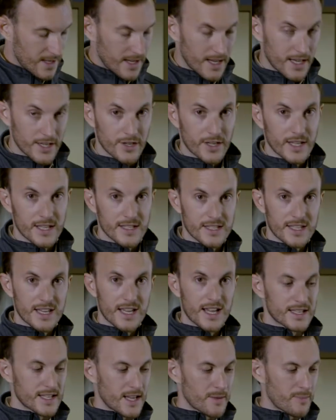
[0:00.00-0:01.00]
And you can
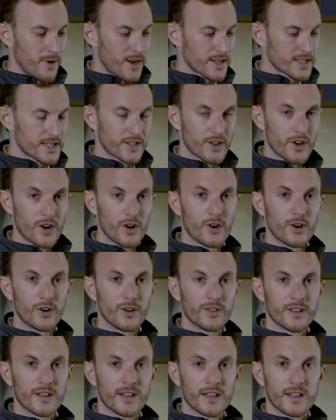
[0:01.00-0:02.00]
see as I press and
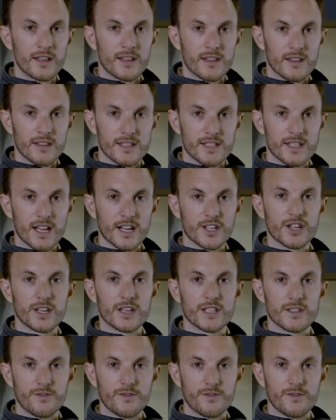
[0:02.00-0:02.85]
hold, the suction is